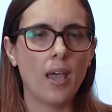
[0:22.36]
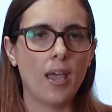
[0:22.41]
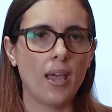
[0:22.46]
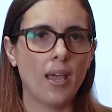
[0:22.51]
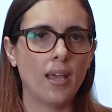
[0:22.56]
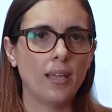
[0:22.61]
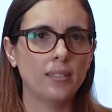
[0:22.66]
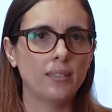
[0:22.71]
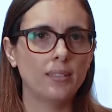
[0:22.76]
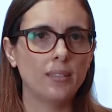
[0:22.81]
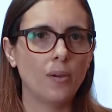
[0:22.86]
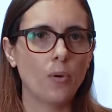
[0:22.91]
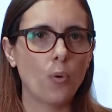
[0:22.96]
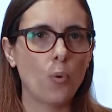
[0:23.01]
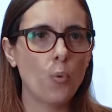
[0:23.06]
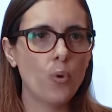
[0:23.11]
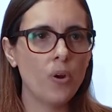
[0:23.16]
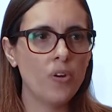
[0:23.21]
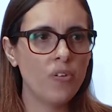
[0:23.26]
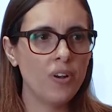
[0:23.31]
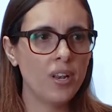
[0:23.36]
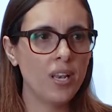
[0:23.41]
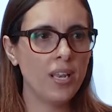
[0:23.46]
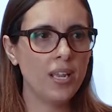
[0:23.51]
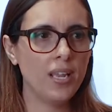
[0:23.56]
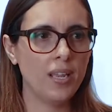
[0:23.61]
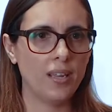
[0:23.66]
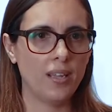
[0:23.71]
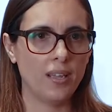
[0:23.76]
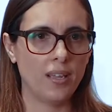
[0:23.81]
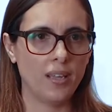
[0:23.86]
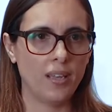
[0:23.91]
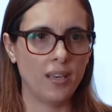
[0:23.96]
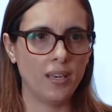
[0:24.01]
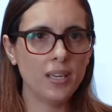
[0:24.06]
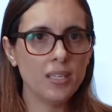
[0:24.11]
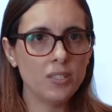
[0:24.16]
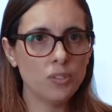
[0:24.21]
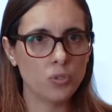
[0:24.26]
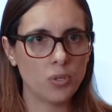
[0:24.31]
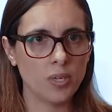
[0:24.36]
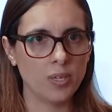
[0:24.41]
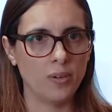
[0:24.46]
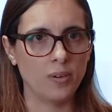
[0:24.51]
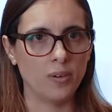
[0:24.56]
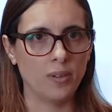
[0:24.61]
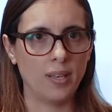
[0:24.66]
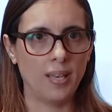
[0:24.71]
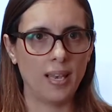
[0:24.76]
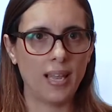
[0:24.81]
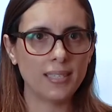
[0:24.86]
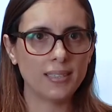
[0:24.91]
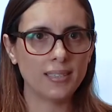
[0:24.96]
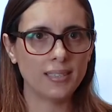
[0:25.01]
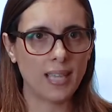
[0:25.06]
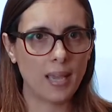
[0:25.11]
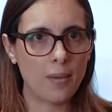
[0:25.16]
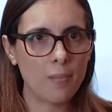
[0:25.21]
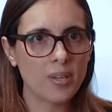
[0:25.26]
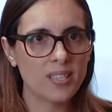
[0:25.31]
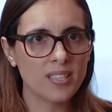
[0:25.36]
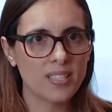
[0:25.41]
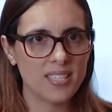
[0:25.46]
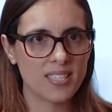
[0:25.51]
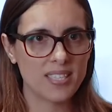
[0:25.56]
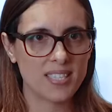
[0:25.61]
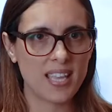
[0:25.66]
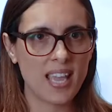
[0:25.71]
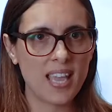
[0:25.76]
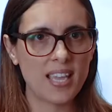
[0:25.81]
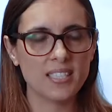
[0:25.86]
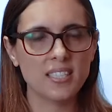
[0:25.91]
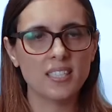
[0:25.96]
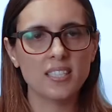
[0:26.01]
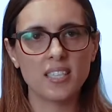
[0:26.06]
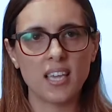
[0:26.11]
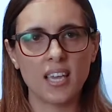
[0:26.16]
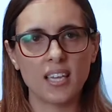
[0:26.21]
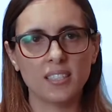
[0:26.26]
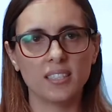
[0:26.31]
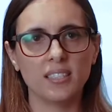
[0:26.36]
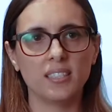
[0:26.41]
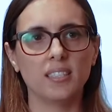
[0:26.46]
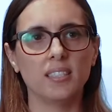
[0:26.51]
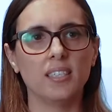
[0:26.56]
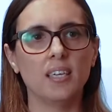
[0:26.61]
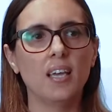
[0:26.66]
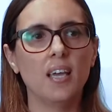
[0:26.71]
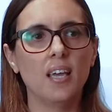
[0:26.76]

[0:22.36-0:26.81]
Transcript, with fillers: And we really need to let them understand that